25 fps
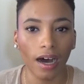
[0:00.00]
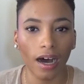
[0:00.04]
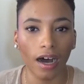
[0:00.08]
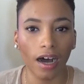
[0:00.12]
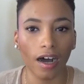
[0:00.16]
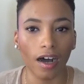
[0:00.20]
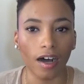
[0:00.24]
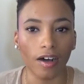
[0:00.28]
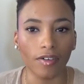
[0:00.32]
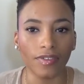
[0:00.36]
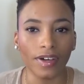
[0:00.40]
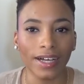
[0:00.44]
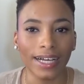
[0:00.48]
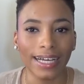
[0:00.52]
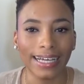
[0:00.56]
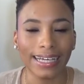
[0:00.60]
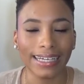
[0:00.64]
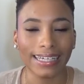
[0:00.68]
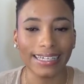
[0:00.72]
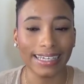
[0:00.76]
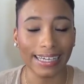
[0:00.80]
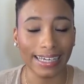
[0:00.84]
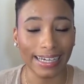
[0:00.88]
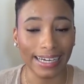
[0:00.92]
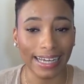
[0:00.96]
of
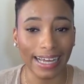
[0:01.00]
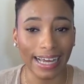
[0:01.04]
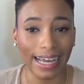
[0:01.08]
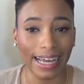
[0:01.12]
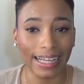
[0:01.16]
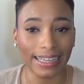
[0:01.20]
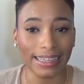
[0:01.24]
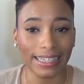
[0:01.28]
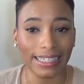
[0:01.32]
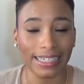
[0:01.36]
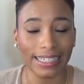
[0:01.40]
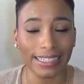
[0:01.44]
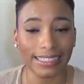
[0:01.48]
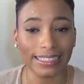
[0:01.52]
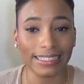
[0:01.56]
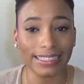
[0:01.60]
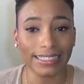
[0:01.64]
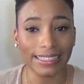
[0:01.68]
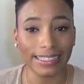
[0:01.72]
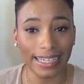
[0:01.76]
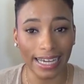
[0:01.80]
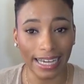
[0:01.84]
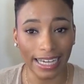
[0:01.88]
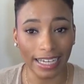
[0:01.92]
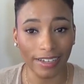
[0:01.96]
getting Anthony
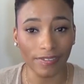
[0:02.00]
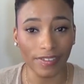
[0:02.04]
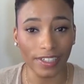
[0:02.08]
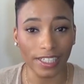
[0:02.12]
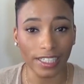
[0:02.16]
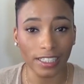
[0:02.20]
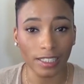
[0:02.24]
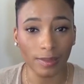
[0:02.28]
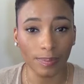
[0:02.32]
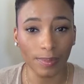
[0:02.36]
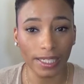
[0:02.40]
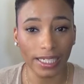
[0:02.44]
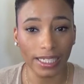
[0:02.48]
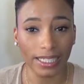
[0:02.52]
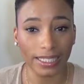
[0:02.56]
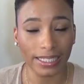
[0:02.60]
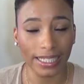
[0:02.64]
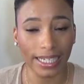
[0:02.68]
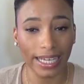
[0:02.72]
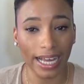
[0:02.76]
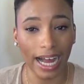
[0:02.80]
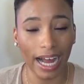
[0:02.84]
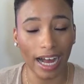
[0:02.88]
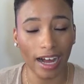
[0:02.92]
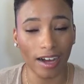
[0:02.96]
Davis because
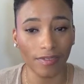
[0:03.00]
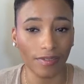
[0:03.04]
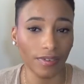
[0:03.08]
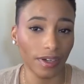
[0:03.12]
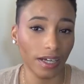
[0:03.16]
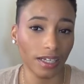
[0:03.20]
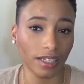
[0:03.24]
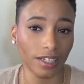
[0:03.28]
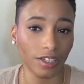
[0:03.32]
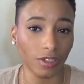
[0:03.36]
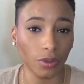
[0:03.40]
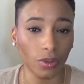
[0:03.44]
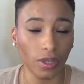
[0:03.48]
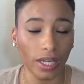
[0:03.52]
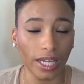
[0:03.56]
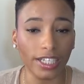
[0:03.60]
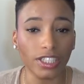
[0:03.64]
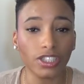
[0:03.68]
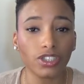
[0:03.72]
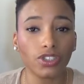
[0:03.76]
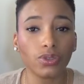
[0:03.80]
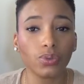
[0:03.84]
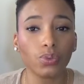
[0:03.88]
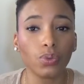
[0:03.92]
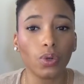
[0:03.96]
they have a little
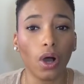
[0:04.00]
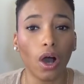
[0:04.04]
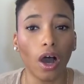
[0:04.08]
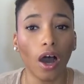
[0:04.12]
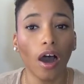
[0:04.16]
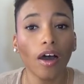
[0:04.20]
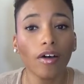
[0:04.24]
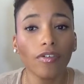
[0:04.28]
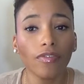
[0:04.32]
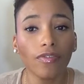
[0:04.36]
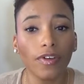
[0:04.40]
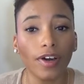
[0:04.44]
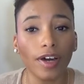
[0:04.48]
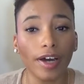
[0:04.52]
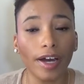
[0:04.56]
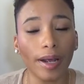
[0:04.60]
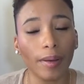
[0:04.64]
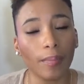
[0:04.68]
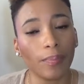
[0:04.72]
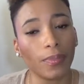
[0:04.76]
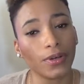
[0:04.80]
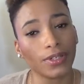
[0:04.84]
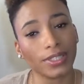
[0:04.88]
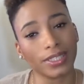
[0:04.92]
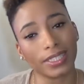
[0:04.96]
less to offer,
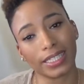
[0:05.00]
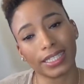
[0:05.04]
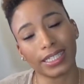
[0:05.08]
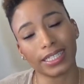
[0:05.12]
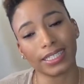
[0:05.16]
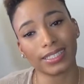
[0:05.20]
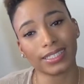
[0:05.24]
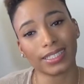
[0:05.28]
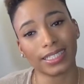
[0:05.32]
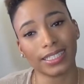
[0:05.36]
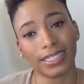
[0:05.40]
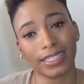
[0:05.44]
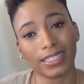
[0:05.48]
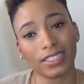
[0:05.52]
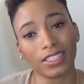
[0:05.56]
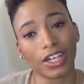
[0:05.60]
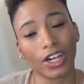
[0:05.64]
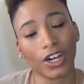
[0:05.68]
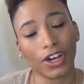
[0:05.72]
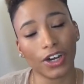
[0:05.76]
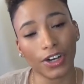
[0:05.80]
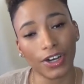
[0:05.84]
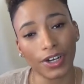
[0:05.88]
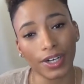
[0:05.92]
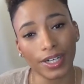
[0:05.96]
and Porzingis is
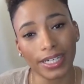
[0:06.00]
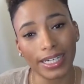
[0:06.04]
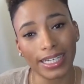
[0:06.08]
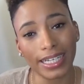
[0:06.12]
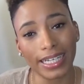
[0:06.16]
hurt.